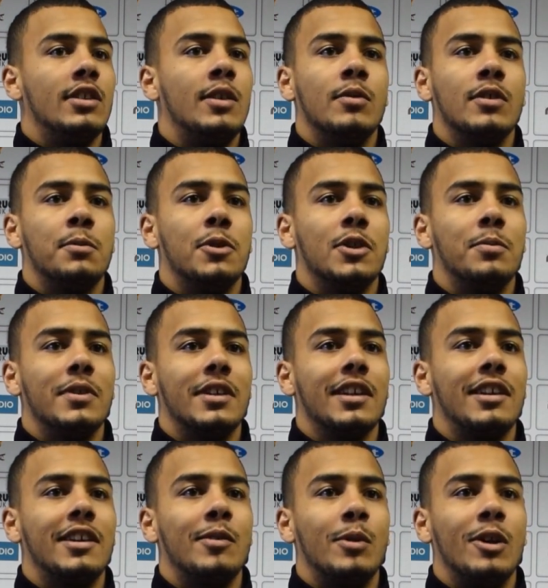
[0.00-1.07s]
he wasn't supposed to be
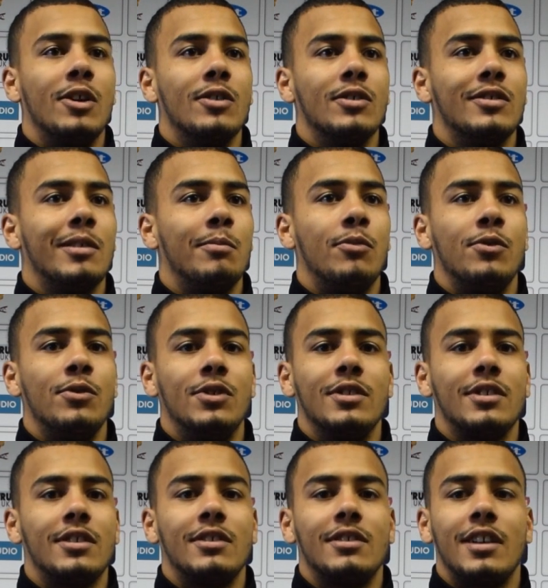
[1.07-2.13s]
kicking goals, and we were
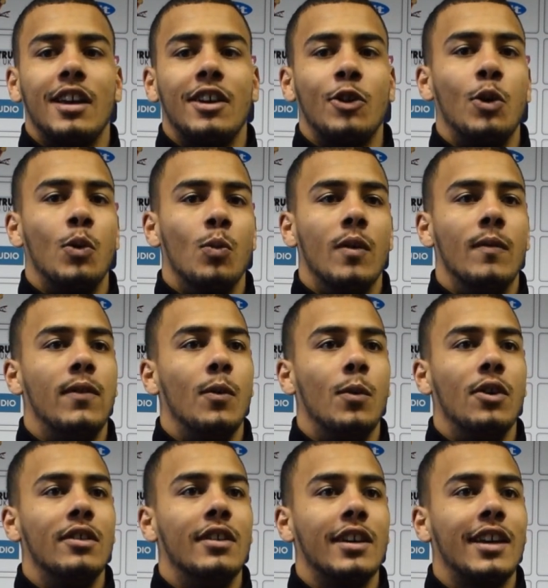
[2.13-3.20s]
just kind of going one for
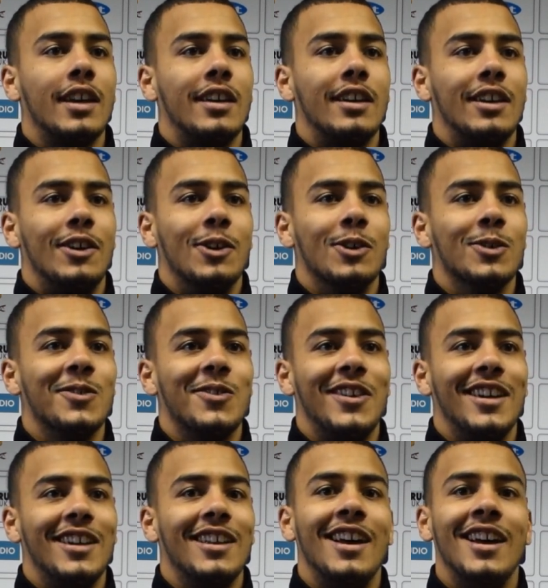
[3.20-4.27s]
one at kicking goals,
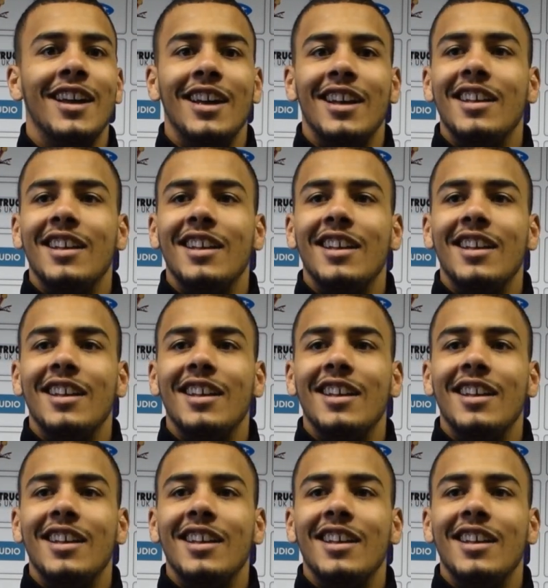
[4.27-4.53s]
really.